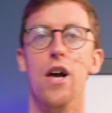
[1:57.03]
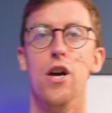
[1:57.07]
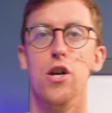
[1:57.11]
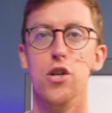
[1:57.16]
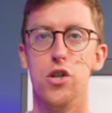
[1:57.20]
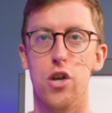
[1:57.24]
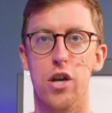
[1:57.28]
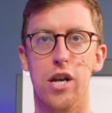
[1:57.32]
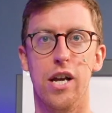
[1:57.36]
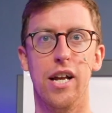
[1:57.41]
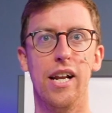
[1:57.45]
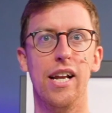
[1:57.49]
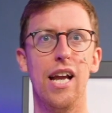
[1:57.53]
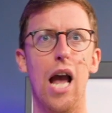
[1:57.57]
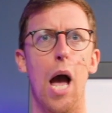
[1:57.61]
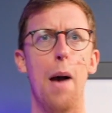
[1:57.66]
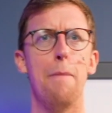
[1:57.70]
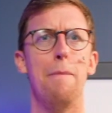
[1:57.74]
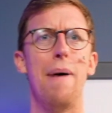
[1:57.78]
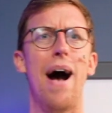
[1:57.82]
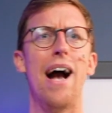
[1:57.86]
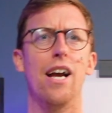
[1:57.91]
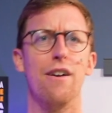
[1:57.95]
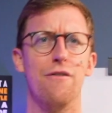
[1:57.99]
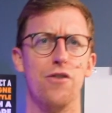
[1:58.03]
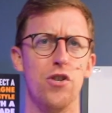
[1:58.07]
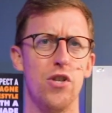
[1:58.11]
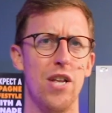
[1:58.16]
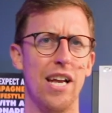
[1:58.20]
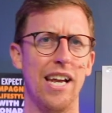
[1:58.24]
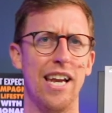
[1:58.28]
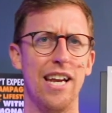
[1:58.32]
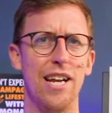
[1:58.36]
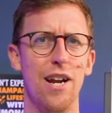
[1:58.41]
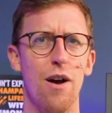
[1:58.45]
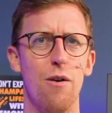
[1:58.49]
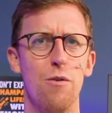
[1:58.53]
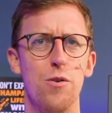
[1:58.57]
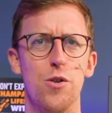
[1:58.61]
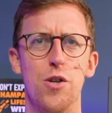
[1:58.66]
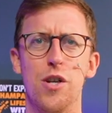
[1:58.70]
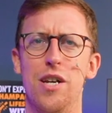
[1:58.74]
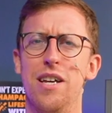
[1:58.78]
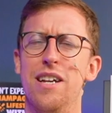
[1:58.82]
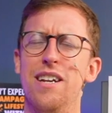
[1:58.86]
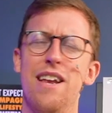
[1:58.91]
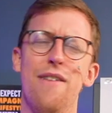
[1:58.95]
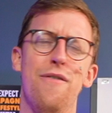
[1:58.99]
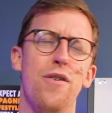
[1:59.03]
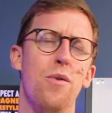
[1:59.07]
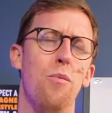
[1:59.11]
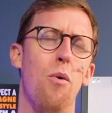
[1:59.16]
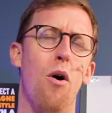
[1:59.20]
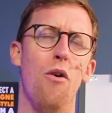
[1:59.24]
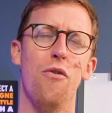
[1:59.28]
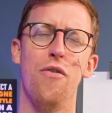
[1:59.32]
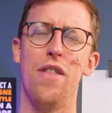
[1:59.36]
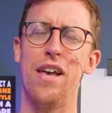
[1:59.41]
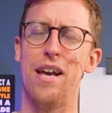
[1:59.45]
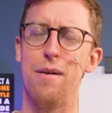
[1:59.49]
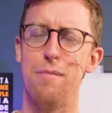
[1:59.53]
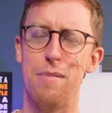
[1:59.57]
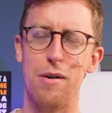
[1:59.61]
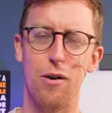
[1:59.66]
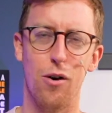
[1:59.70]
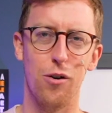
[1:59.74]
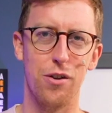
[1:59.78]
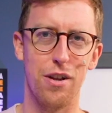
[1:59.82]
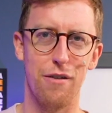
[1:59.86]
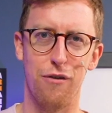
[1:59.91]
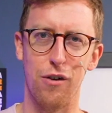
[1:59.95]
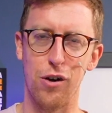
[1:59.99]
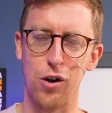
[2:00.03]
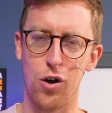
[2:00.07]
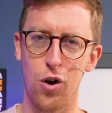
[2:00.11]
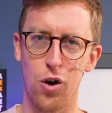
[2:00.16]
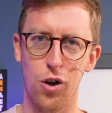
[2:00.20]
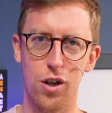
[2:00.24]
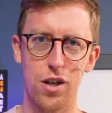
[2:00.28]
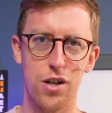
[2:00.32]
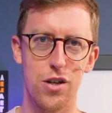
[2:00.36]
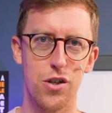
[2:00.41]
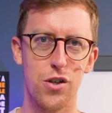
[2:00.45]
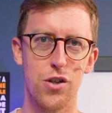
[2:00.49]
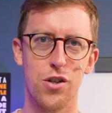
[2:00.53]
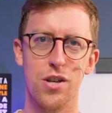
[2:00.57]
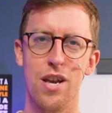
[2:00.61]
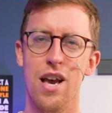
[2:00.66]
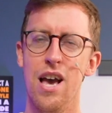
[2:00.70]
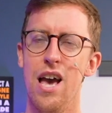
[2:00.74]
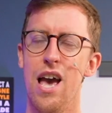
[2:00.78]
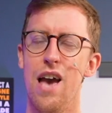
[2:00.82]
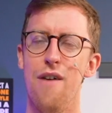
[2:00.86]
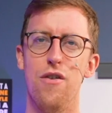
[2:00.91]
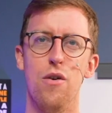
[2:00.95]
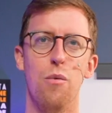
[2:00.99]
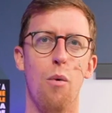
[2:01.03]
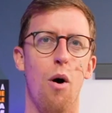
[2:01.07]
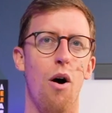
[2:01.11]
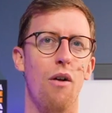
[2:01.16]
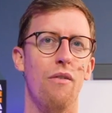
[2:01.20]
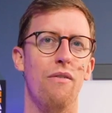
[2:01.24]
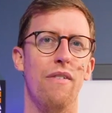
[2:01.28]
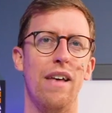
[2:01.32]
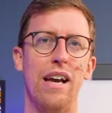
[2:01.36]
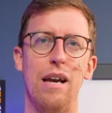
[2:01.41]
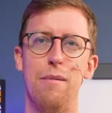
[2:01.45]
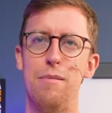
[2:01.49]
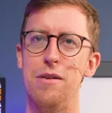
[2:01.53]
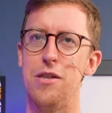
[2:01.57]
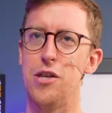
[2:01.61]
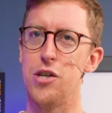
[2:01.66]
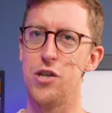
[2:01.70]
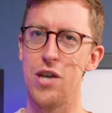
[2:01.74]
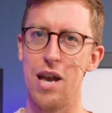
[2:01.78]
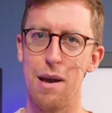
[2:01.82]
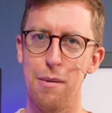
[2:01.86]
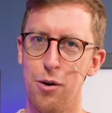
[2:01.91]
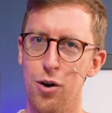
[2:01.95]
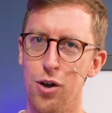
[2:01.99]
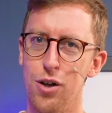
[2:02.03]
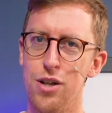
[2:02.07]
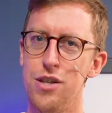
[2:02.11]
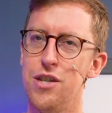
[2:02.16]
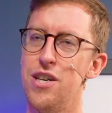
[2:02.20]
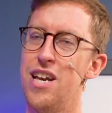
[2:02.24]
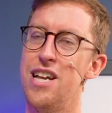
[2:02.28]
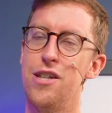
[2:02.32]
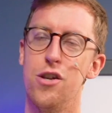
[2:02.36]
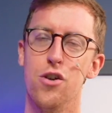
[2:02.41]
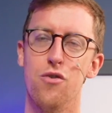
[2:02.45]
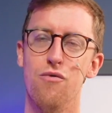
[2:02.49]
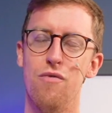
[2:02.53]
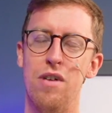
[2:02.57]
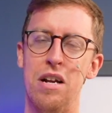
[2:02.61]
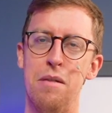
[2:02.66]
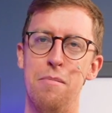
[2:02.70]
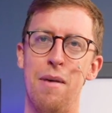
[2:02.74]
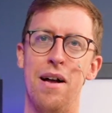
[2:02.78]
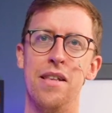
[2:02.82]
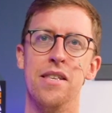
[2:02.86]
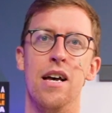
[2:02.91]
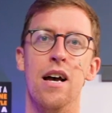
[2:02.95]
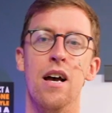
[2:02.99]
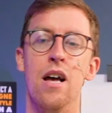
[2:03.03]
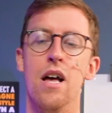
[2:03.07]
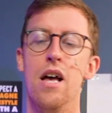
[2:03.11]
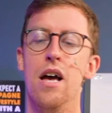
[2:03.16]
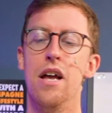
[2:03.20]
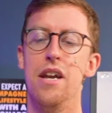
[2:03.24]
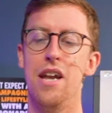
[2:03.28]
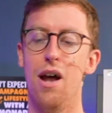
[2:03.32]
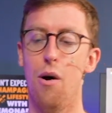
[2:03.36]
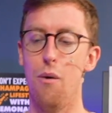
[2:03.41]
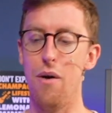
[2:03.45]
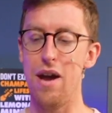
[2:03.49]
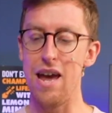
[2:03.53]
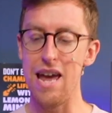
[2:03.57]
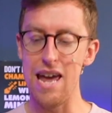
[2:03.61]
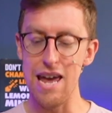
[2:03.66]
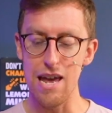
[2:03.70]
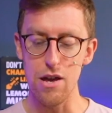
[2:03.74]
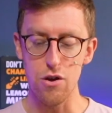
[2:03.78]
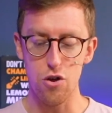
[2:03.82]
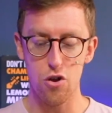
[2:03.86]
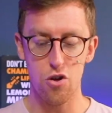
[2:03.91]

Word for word: So you're gonna get a pack of sticky notes. You can, if you want, they can be all different colors. If you want, they can be the same colors. It doesn't really matter. Now, each